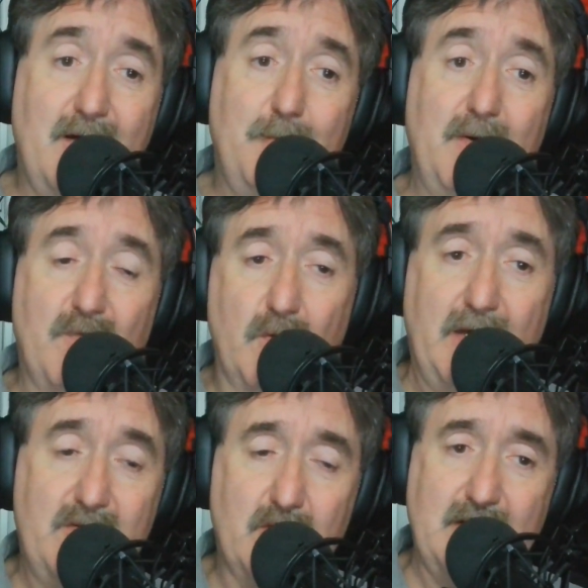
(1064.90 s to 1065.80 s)
before
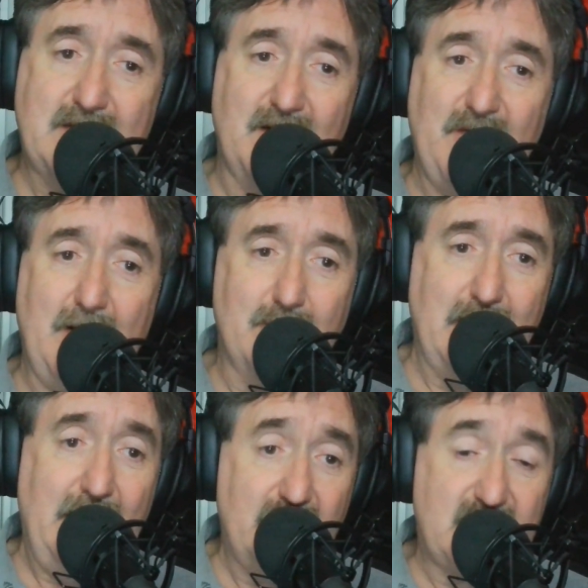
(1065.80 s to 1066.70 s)
they throw that stuff out,
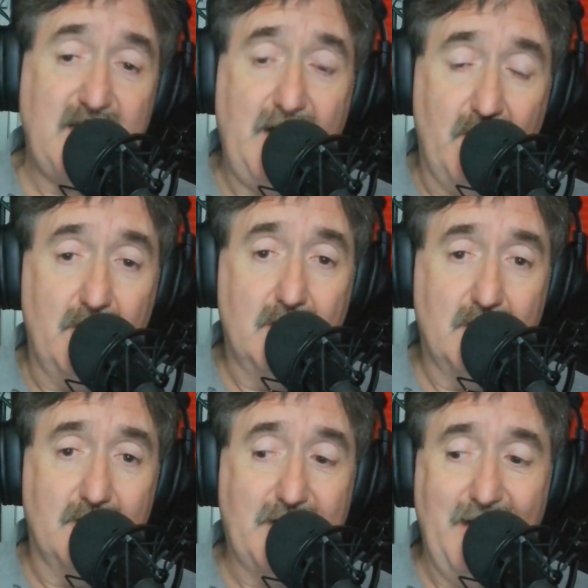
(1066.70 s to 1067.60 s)
have a sale,
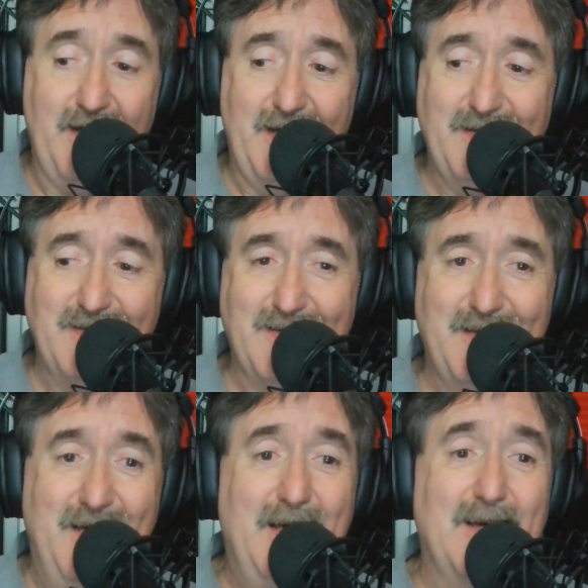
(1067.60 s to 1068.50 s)
okay?
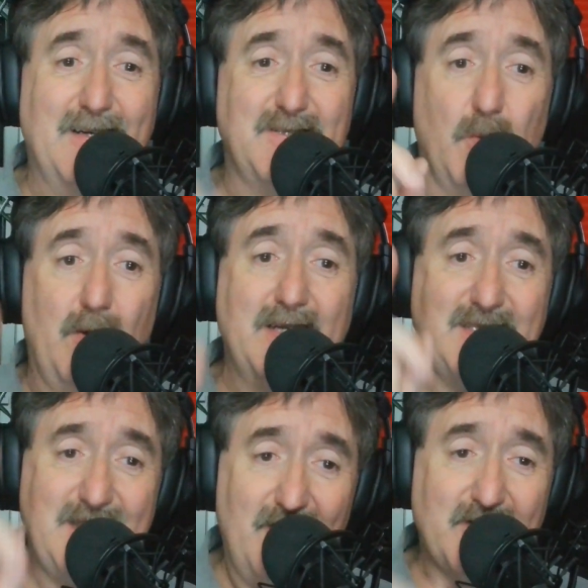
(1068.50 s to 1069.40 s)
Because you want to
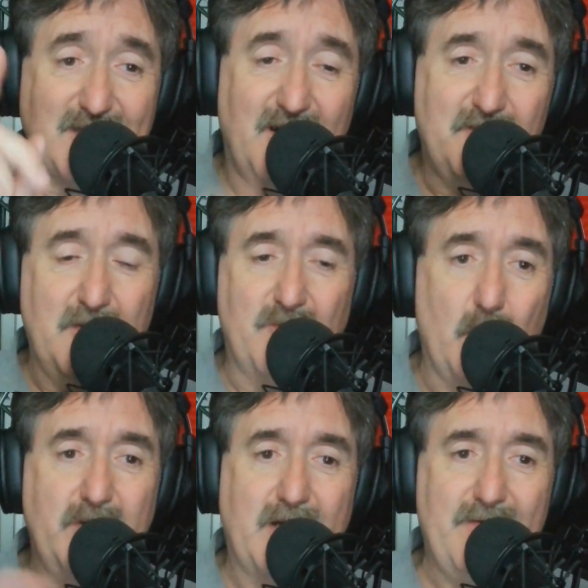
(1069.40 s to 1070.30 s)
sell the stuff
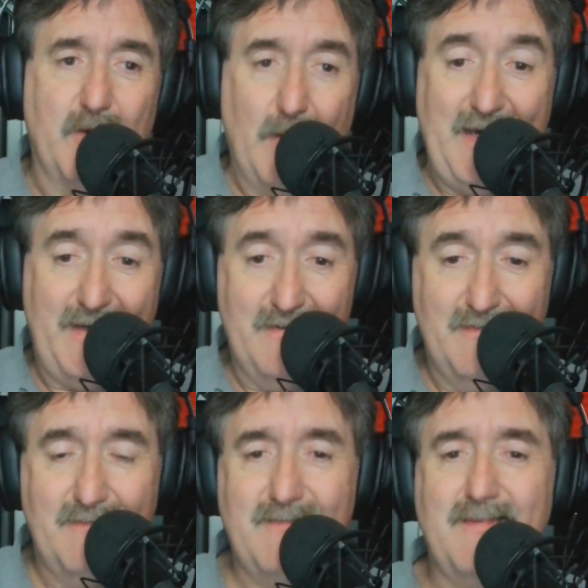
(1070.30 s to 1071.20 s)
before you give it away.
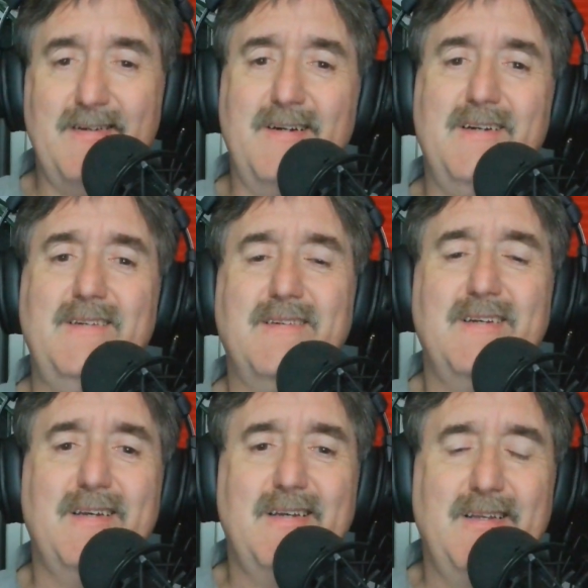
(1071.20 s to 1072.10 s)
All right.
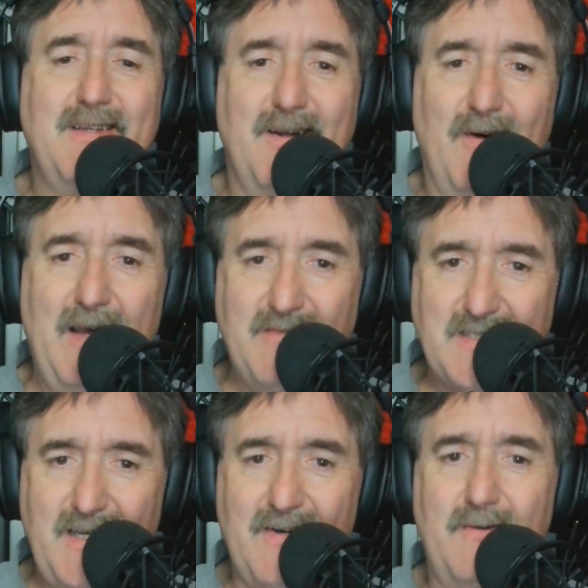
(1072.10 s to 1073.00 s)
Have a
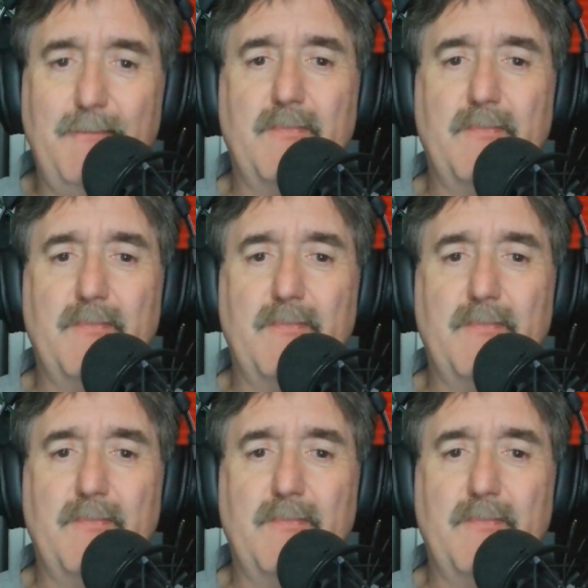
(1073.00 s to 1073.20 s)
sale.